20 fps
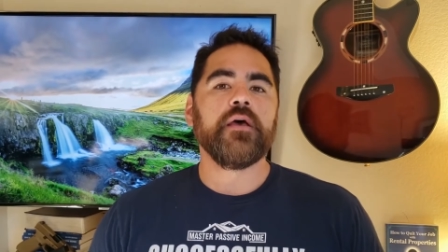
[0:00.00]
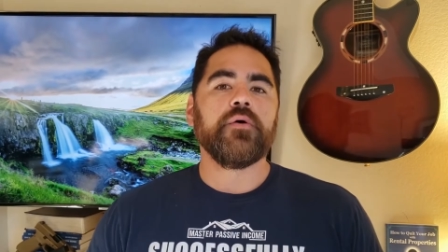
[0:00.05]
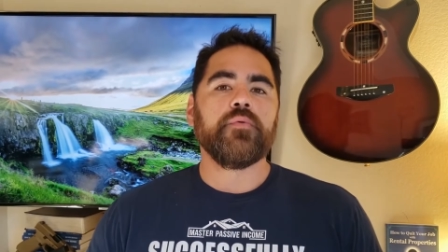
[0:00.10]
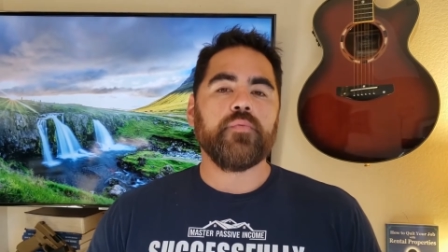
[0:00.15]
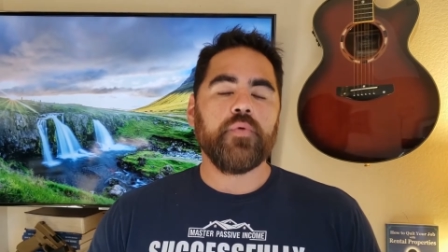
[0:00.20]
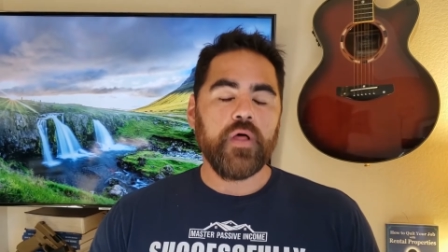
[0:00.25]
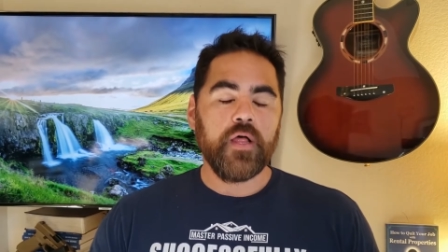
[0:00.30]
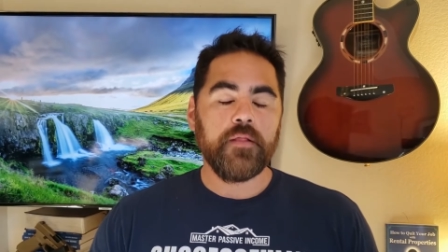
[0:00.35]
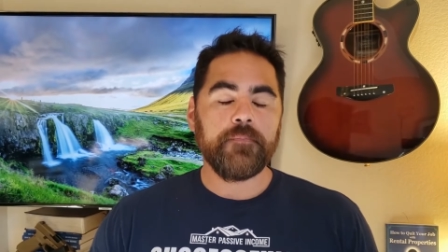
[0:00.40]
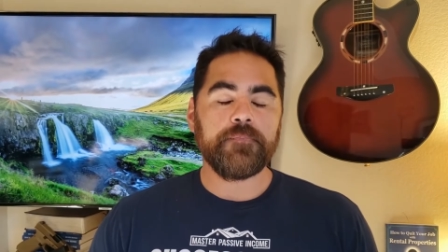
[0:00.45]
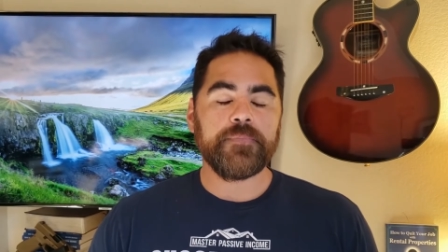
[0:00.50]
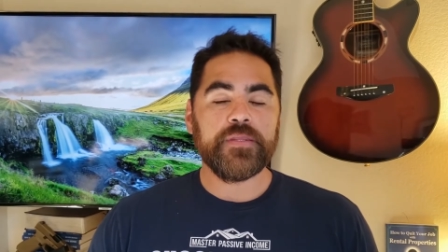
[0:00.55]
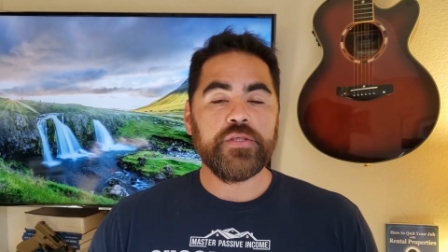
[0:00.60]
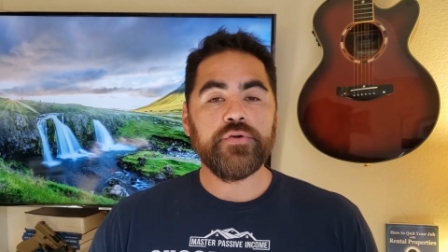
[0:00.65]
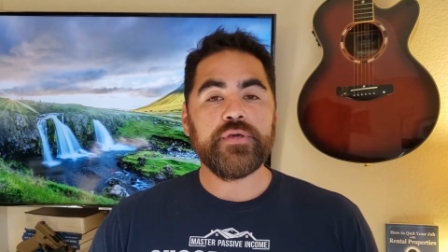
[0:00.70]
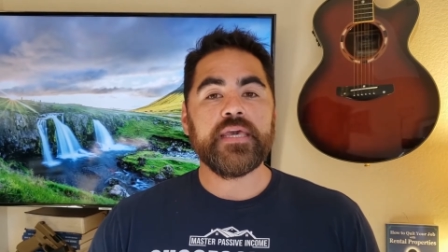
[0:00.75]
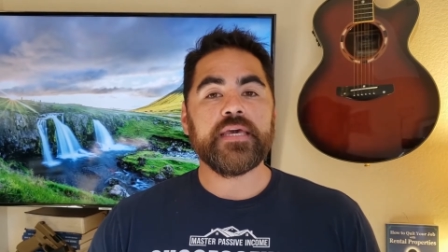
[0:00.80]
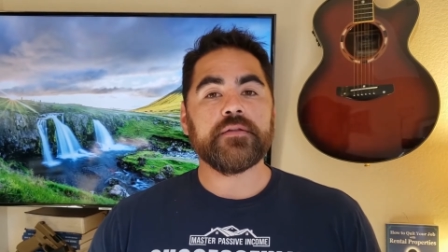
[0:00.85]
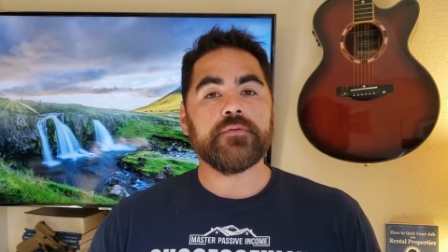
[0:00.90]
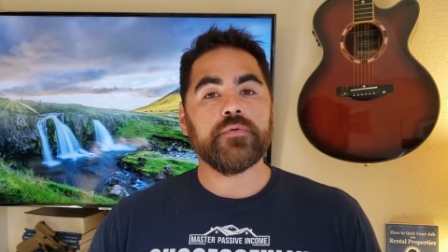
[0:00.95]
Well, you
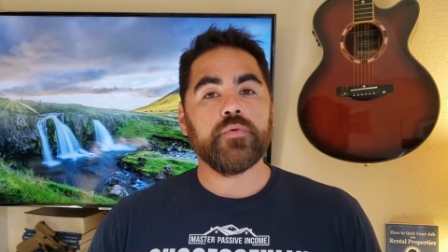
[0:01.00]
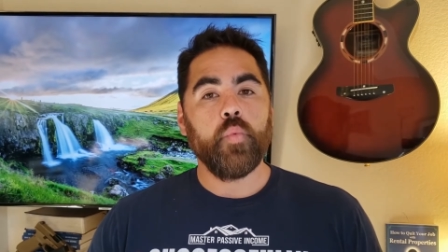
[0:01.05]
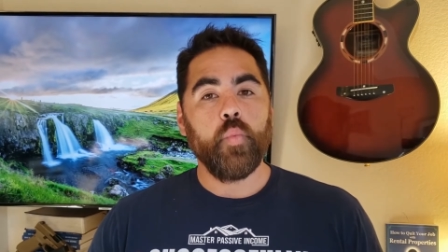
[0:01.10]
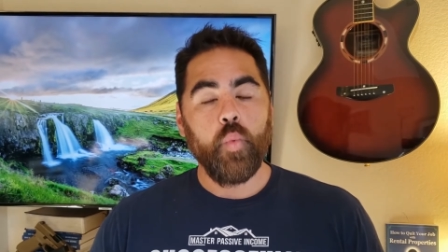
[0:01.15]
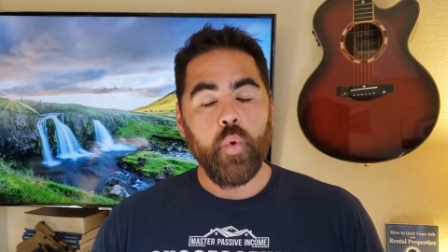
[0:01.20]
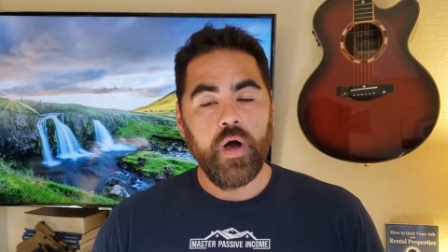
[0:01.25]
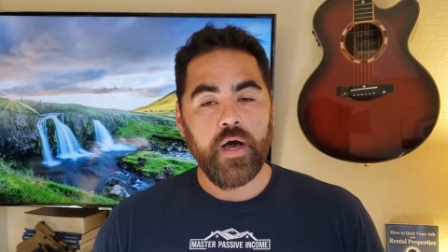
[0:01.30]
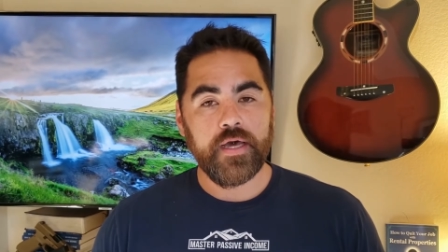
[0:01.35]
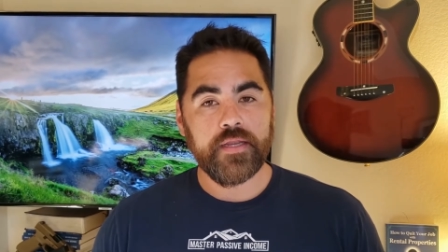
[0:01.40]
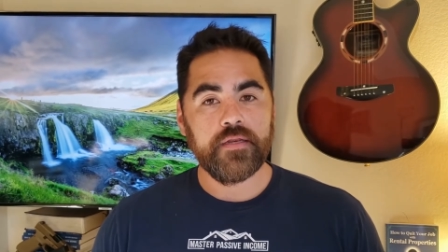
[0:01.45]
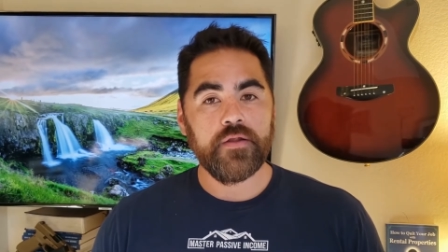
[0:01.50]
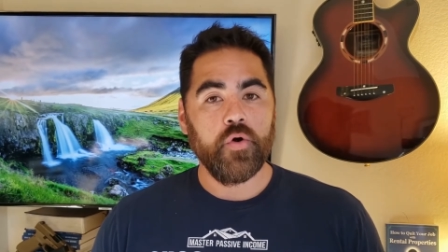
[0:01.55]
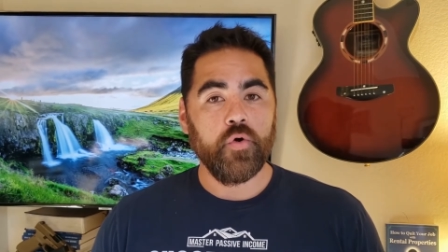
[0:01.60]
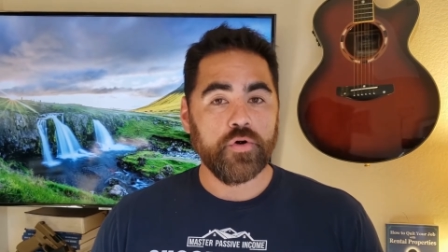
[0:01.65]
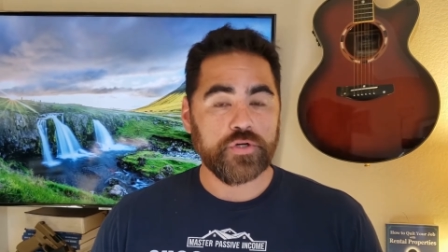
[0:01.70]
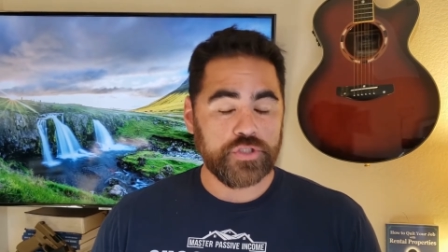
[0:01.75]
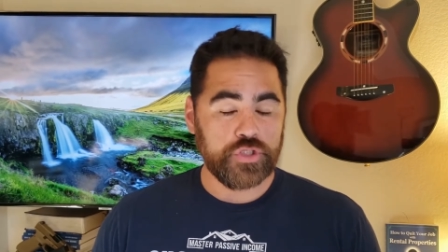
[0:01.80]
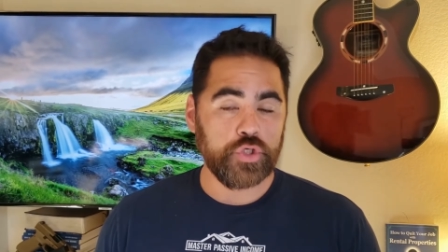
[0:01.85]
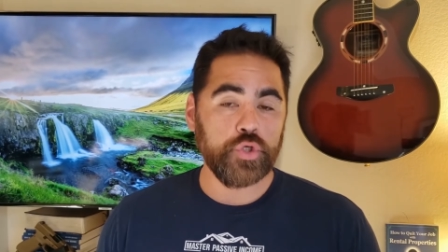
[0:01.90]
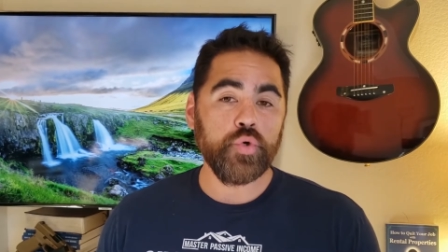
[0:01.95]
get one
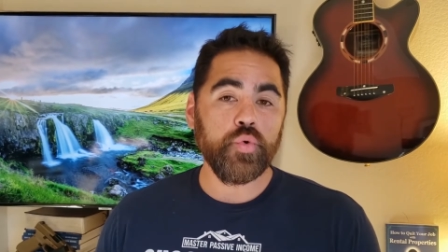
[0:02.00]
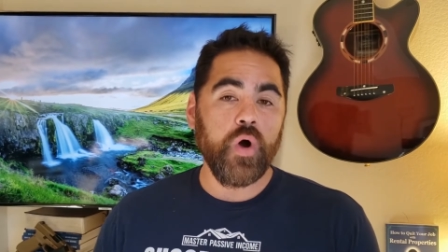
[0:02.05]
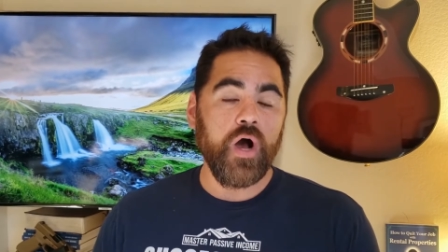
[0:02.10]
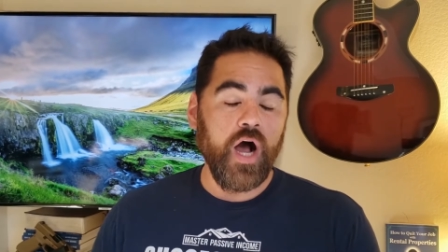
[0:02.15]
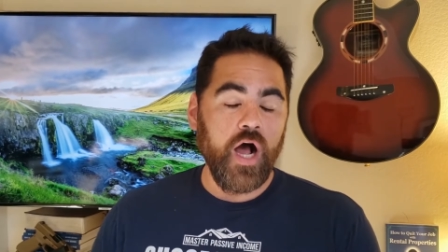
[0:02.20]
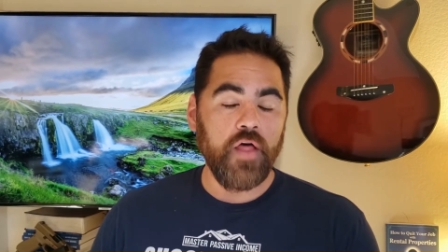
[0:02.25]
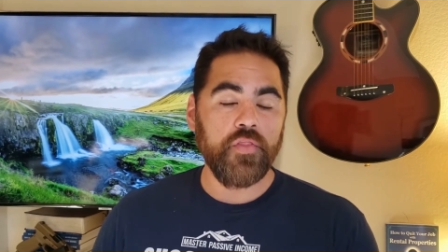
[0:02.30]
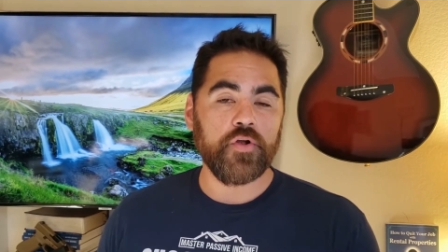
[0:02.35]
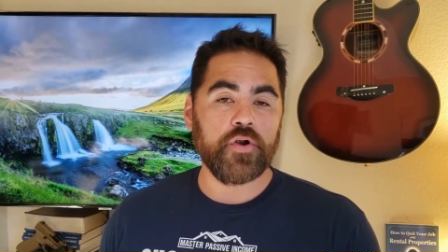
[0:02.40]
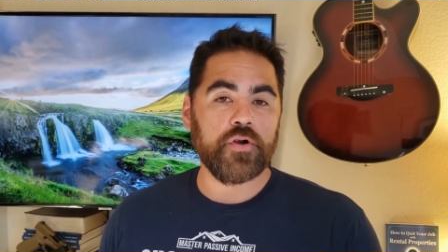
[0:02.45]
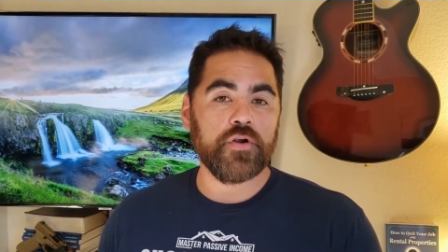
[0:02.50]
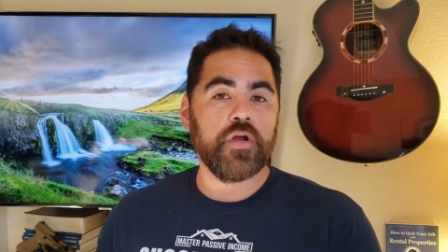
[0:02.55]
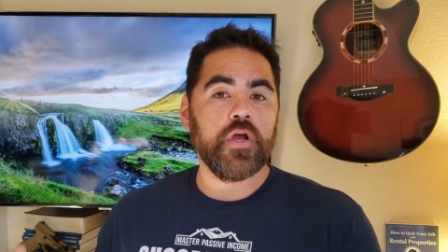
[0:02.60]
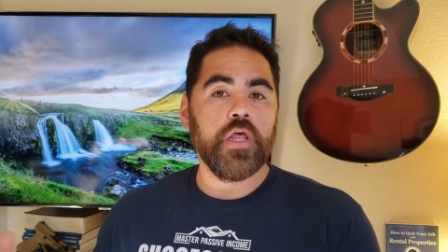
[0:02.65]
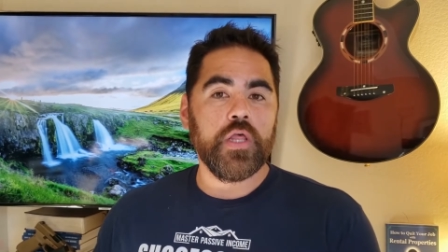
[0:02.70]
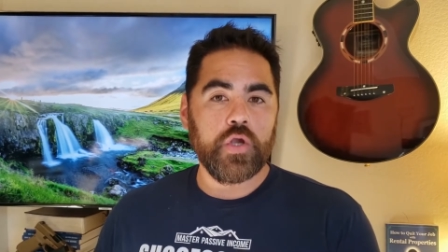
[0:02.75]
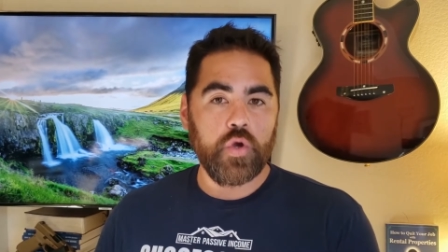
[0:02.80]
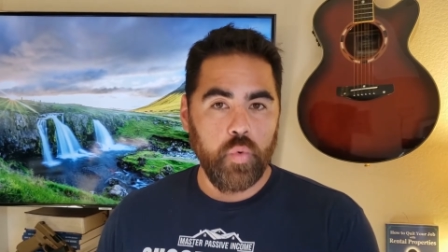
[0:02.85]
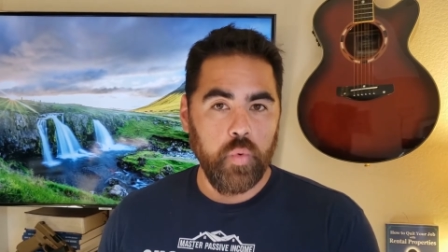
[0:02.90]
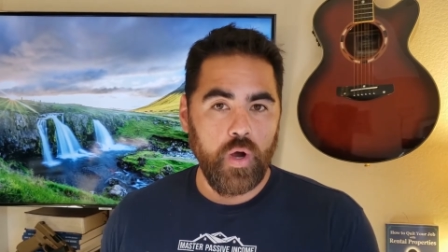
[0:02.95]
or two other
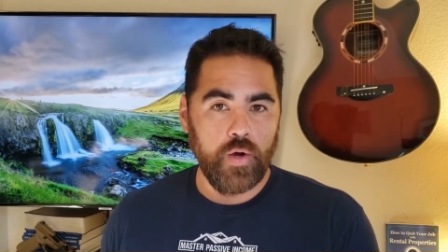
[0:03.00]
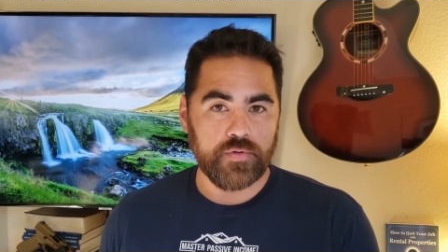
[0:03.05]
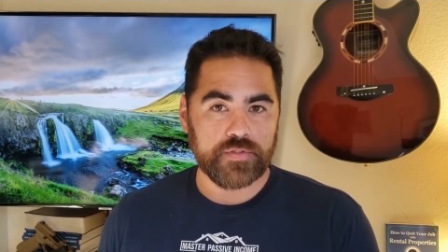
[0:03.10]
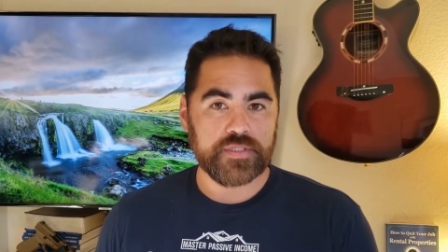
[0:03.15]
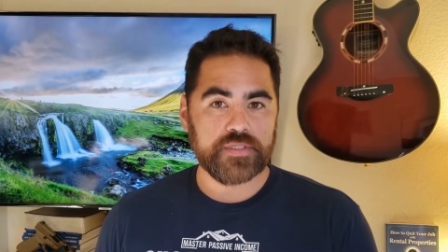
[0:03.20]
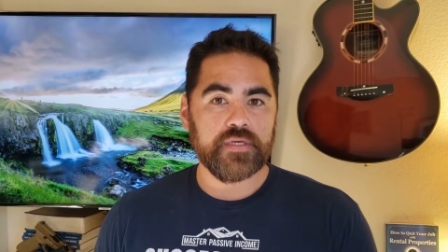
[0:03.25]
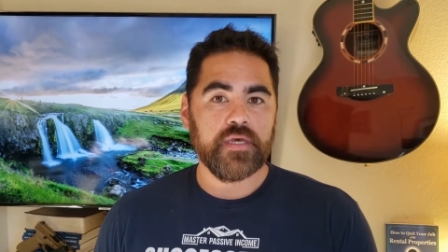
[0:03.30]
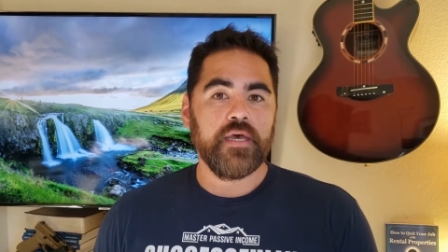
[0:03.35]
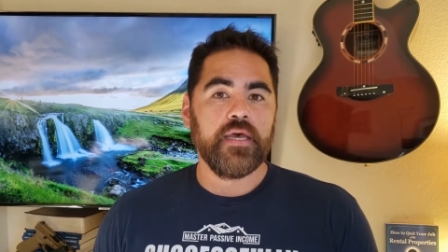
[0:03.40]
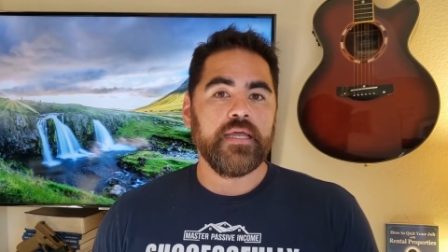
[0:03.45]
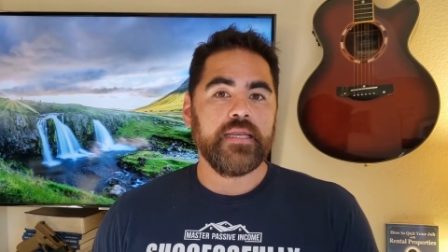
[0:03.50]
quotes.